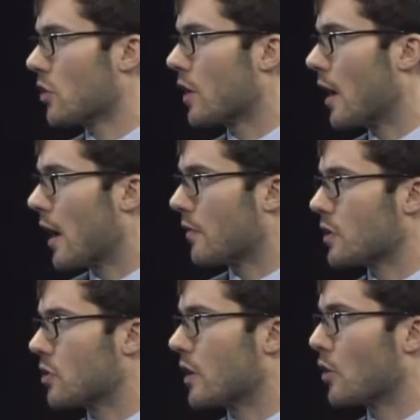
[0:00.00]
You're going to have
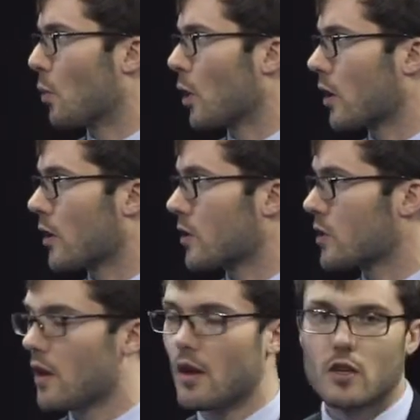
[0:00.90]
to train your
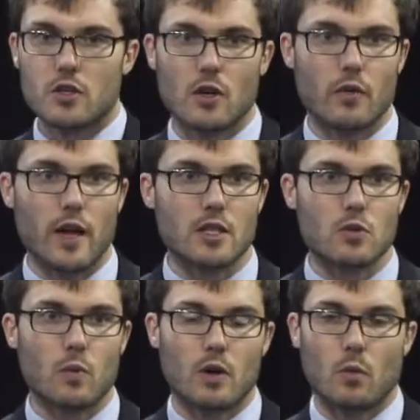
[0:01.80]
workers. So
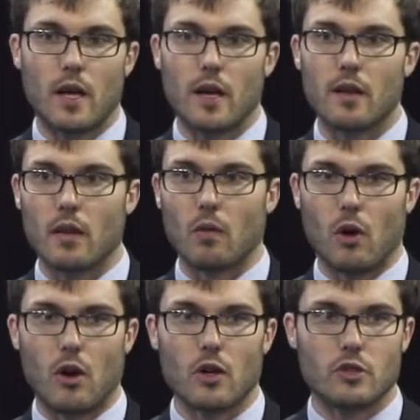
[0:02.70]
that's one way that
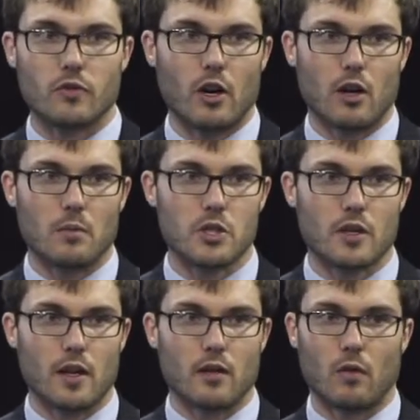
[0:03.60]
large farms
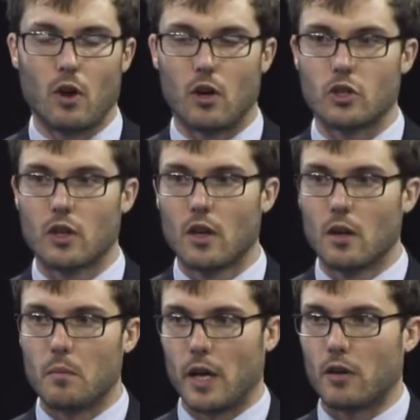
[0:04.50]
and large
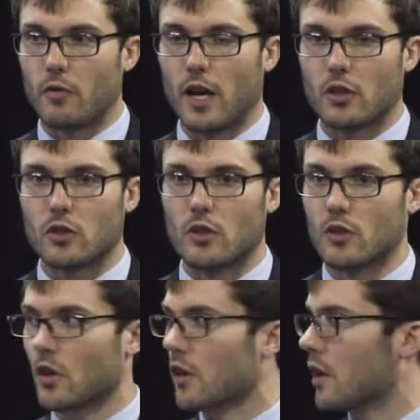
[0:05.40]

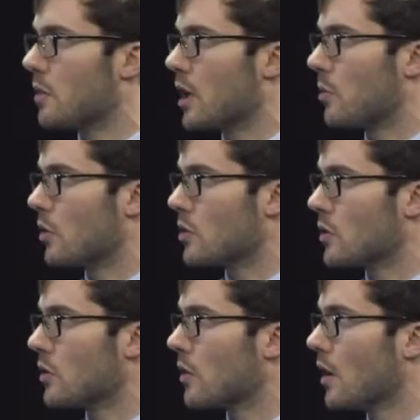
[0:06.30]
manufacturers are going to be able
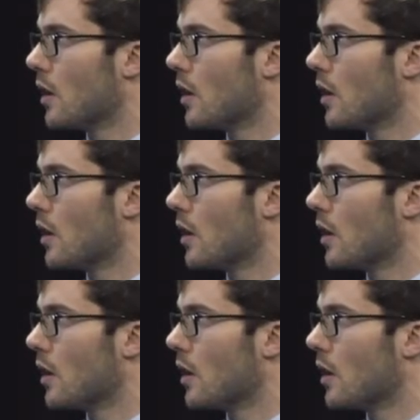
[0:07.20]
to